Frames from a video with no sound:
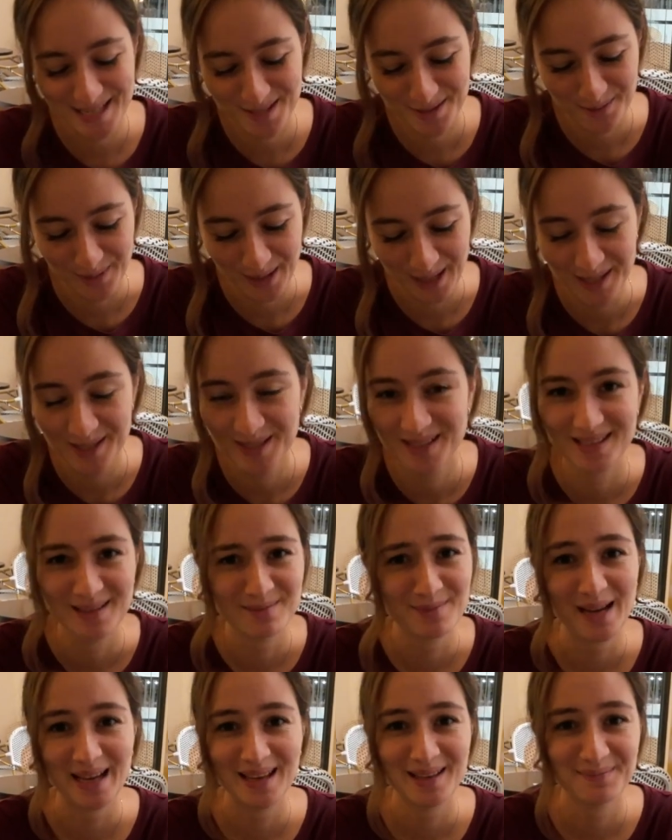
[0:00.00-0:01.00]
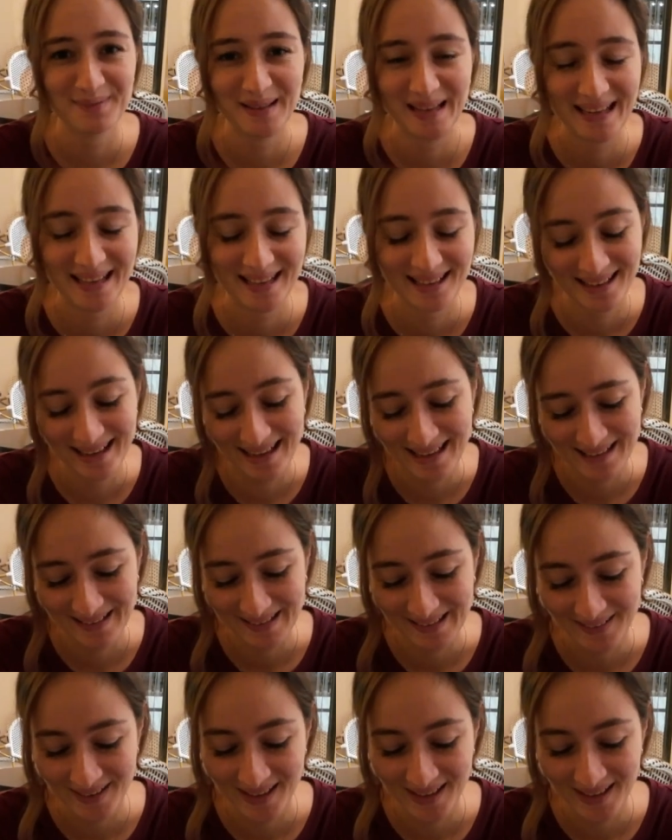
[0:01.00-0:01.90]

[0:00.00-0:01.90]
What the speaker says: It's weird in my opinion. I don't know.